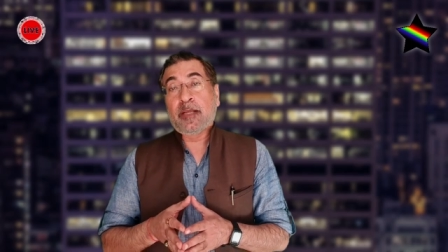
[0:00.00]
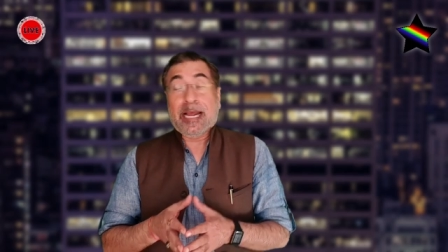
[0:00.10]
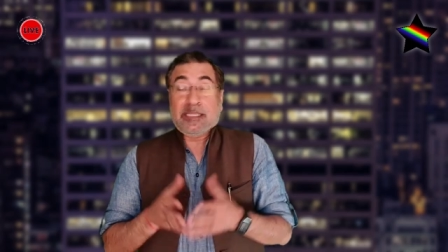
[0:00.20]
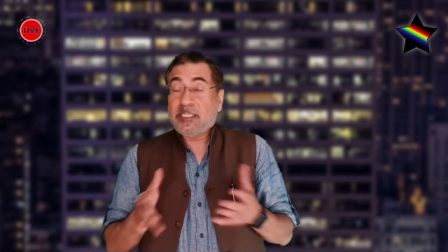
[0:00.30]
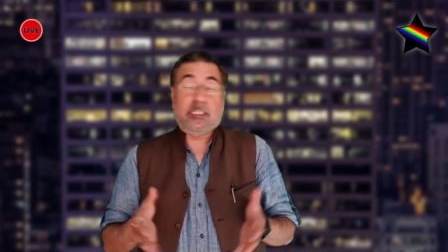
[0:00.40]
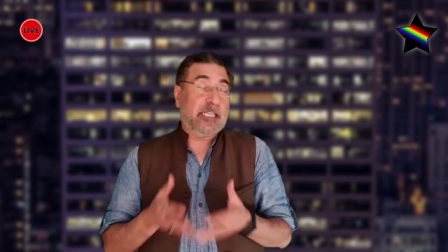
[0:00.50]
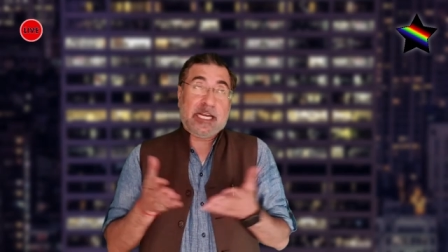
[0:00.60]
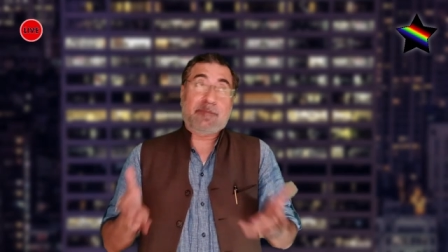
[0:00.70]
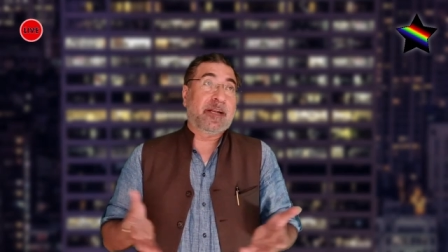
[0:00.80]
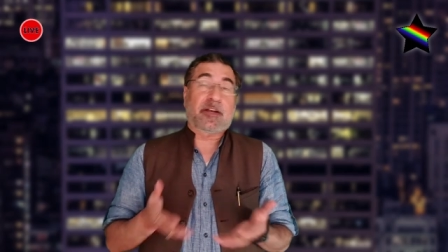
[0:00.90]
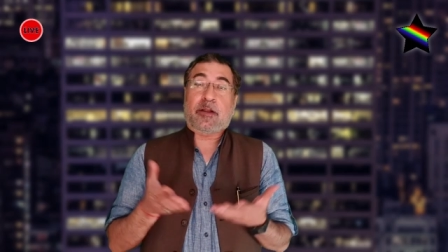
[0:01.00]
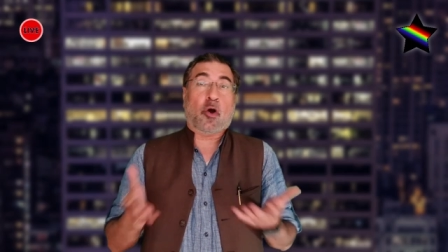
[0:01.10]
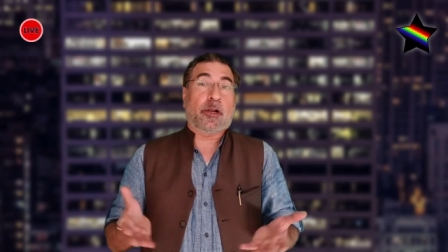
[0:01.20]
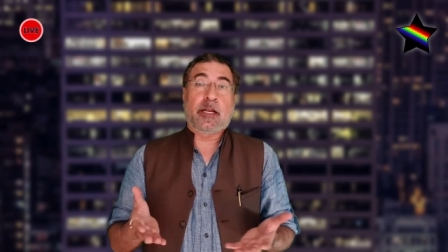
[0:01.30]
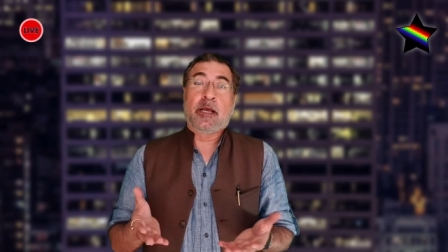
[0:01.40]
and the statement
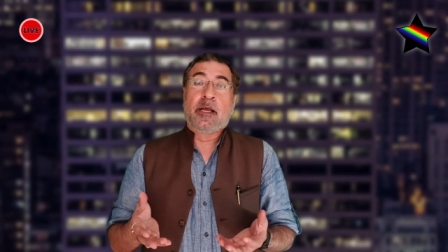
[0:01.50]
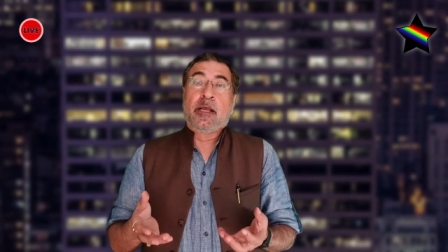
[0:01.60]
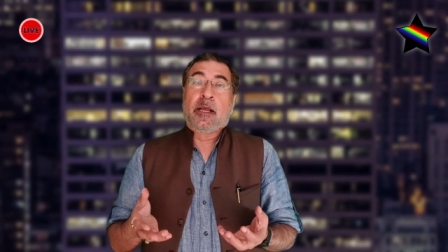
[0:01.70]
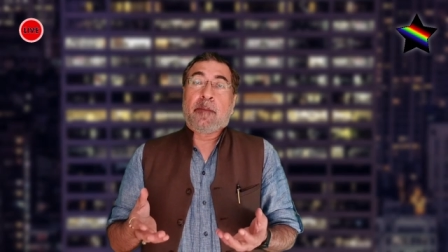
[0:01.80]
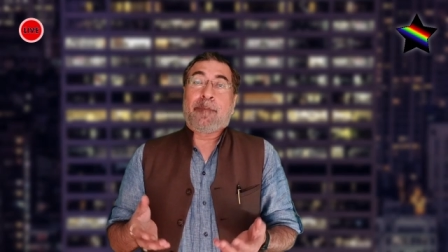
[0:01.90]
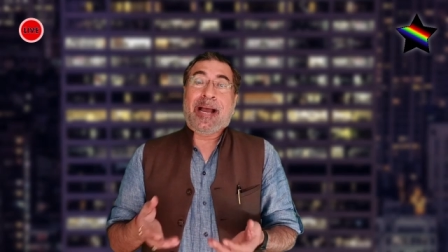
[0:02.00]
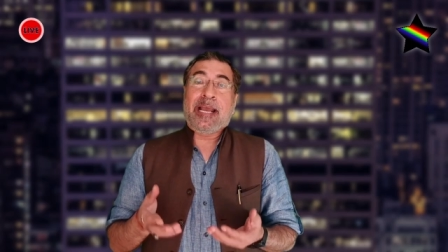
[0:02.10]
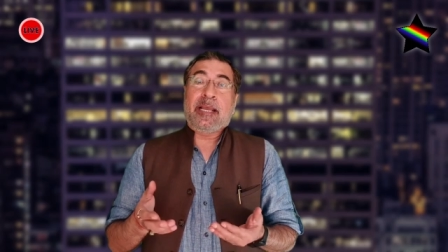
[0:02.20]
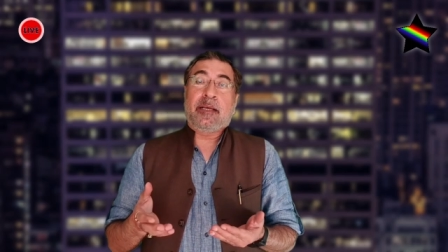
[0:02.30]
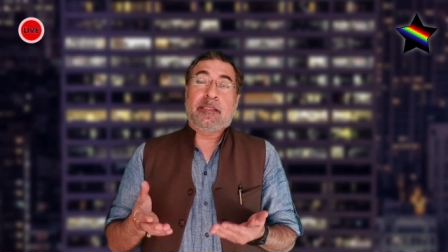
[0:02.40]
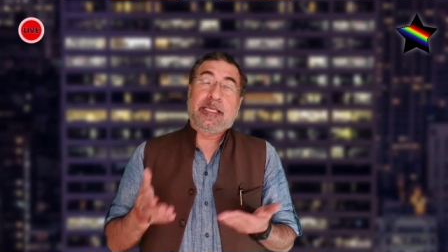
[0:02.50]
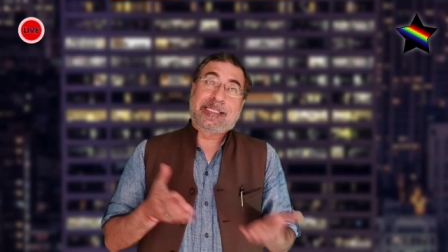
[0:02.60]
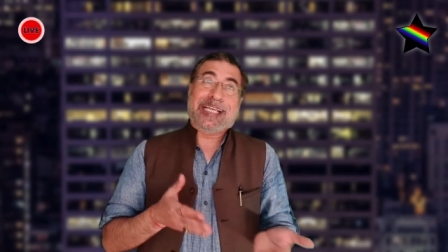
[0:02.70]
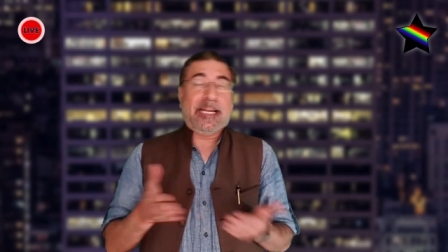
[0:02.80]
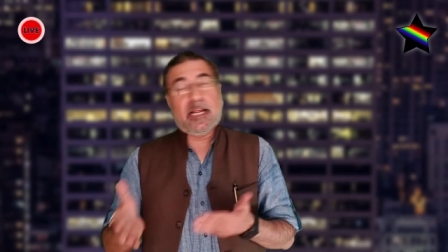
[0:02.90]
recorded by the
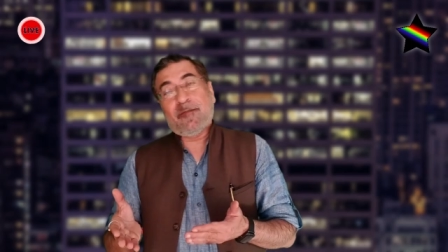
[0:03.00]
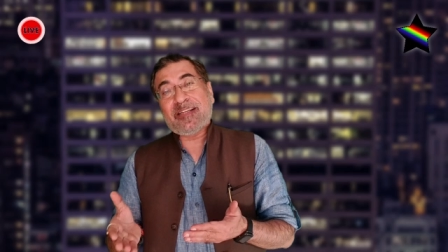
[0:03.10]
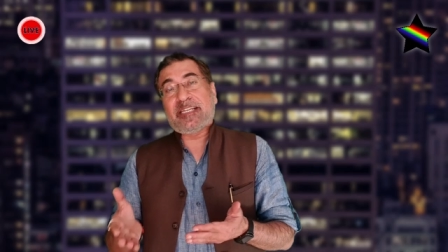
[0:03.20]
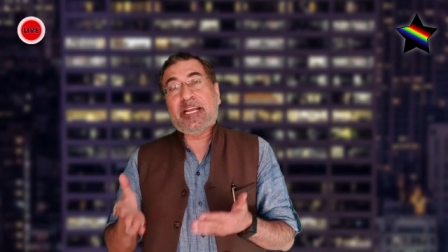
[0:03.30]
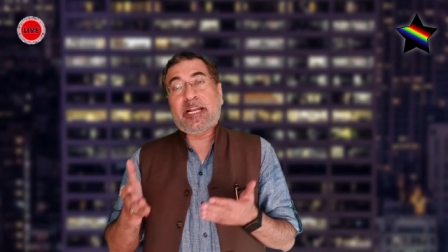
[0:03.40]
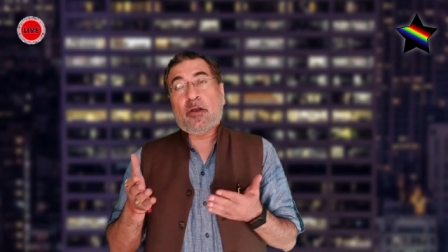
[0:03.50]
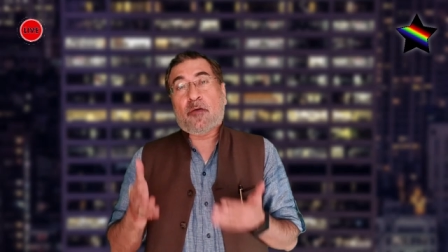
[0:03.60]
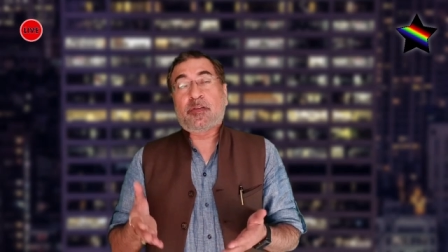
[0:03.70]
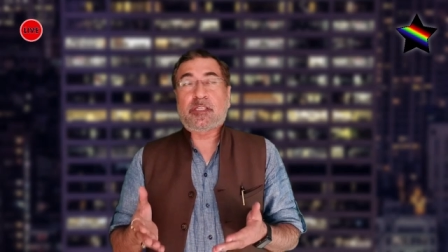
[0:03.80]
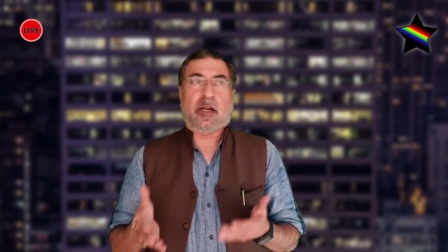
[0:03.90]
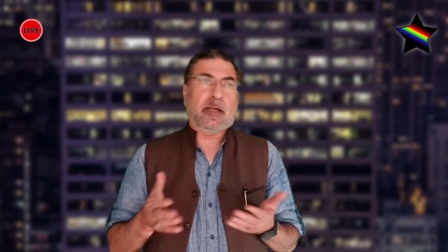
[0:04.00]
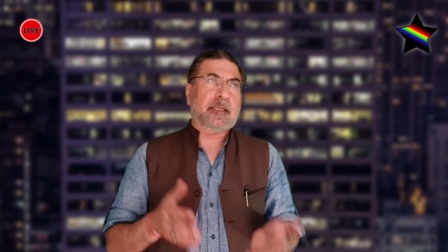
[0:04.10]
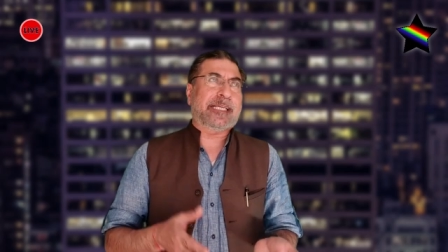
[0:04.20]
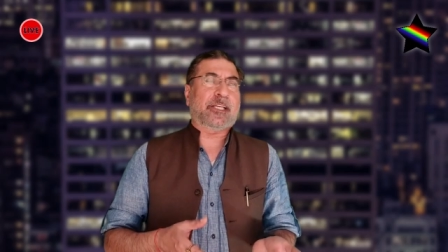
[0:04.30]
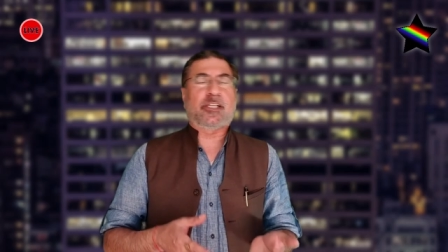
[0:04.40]
said investigating officer
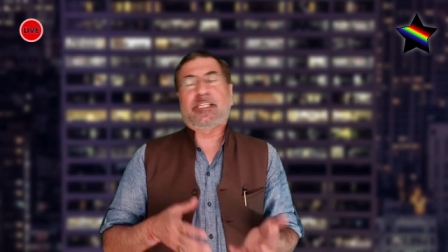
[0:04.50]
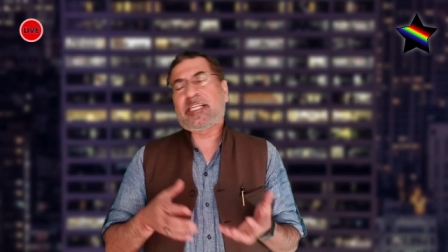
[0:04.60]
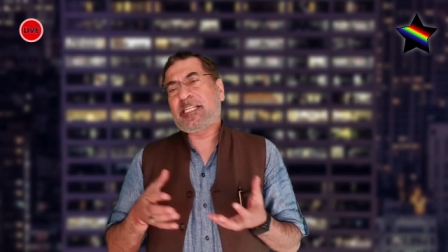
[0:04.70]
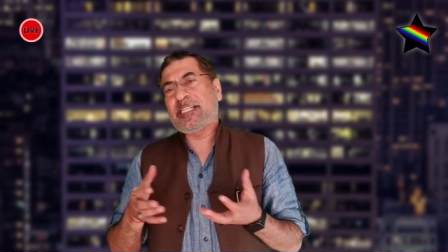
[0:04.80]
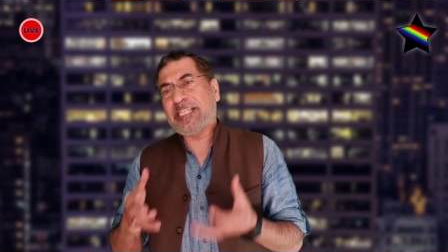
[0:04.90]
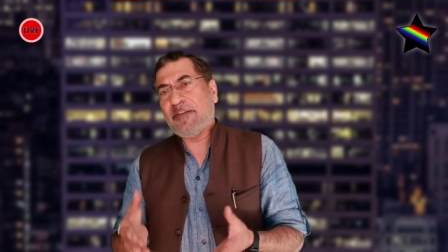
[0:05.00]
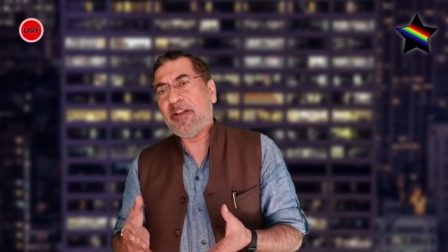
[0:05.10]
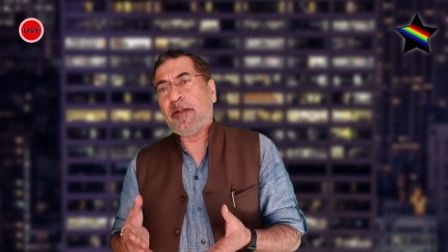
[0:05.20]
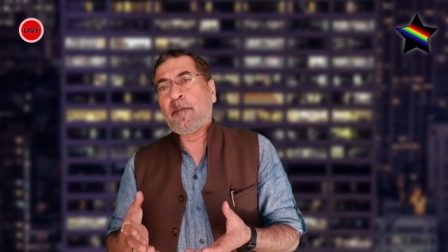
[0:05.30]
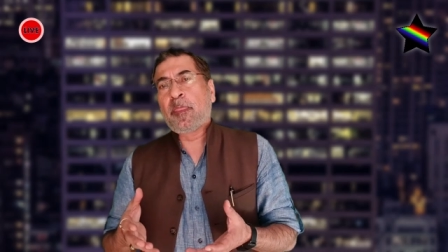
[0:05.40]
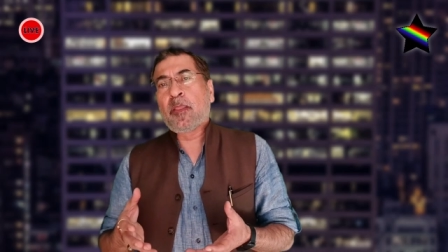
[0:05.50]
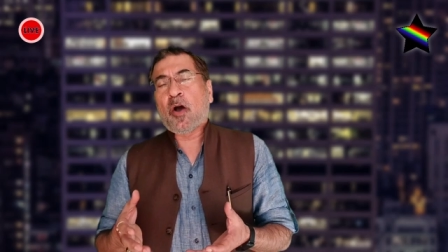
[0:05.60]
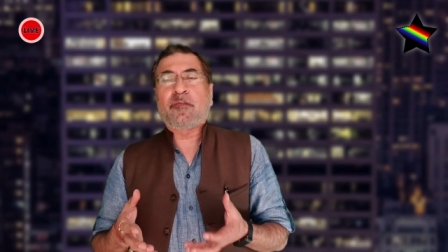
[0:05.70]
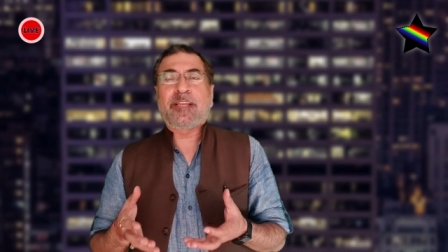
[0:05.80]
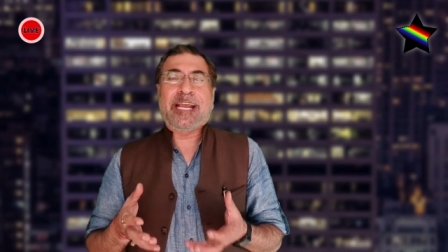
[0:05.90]
under Section 67
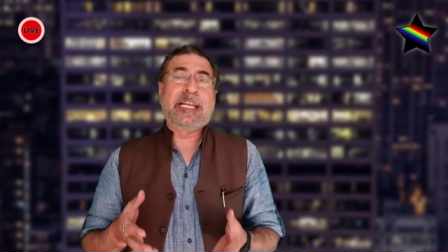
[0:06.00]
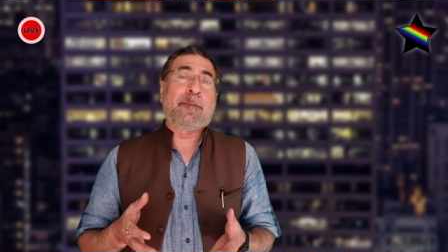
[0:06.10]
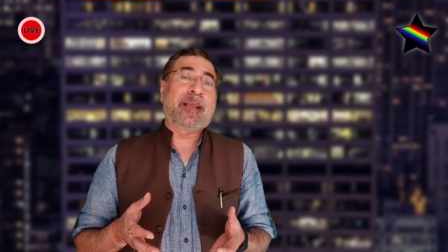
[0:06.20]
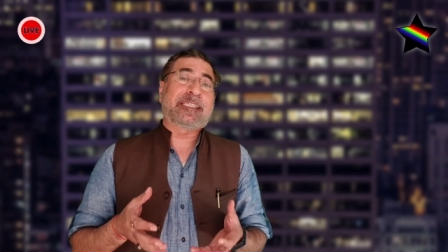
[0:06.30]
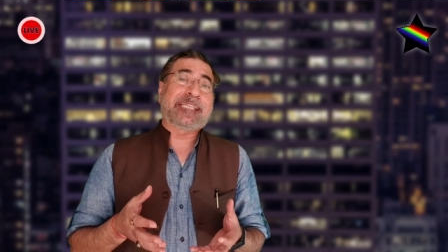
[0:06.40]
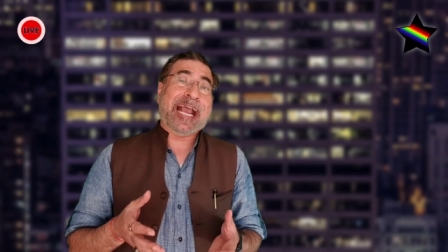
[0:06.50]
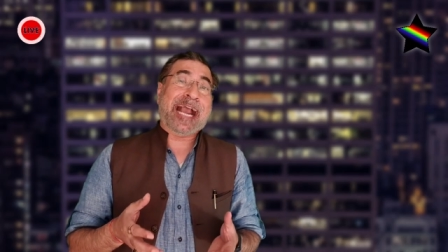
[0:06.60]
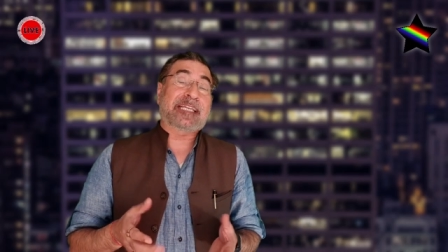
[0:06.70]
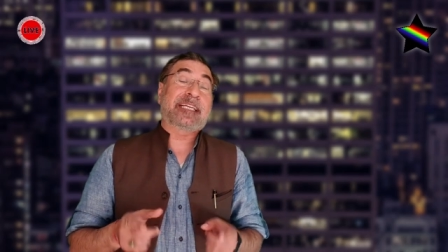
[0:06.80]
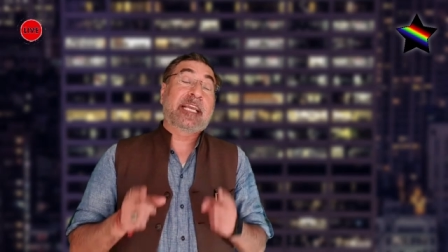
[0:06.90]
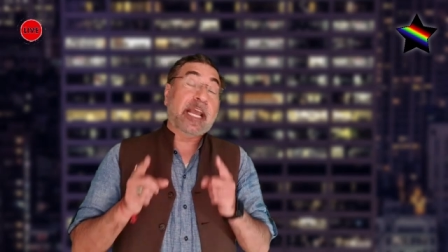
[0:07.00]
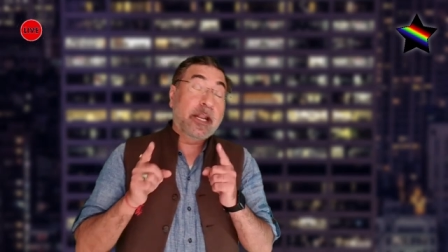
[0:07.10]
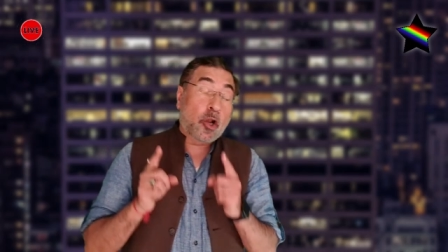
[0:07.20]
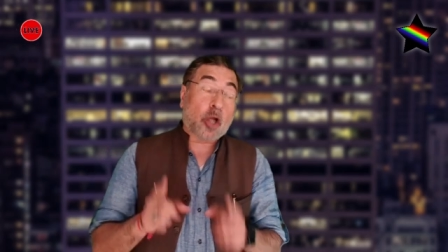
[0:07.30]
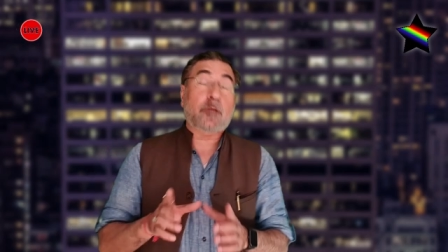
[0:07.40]
of the NDPS Act
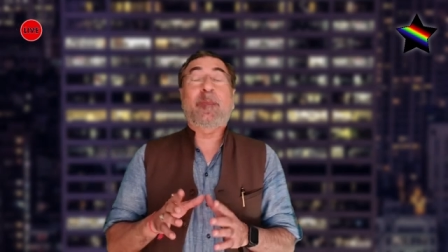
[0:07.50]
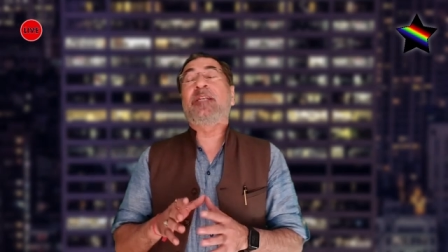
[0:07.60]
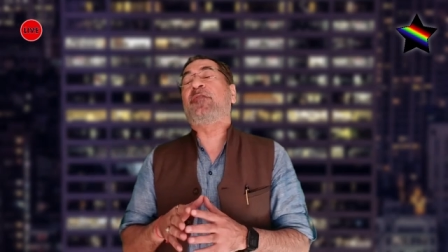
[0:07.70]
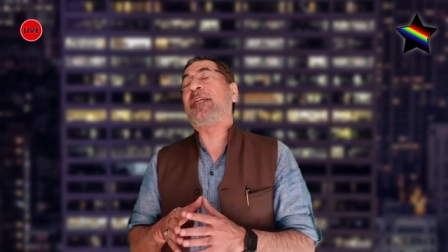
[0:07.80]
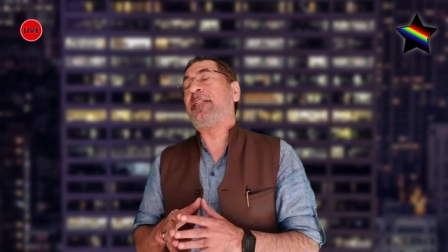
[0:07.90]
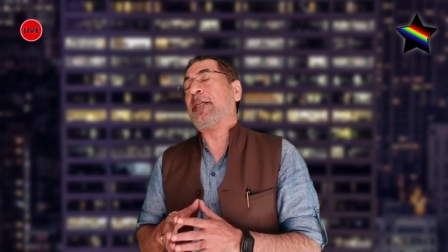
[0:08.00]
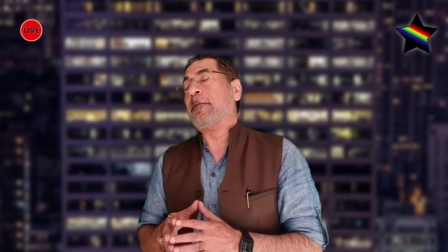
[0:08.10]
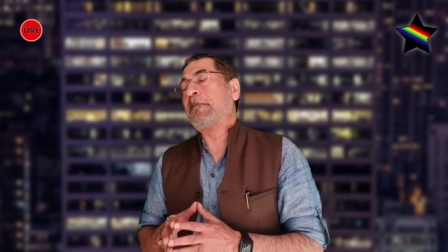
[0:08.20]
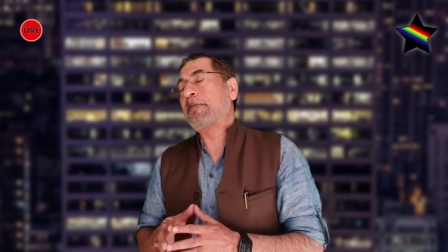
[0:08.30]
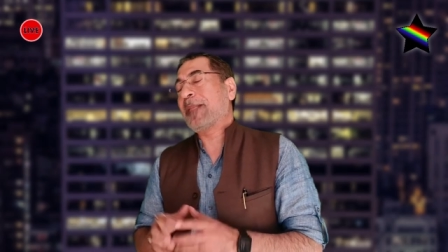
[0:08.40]
cannot be treated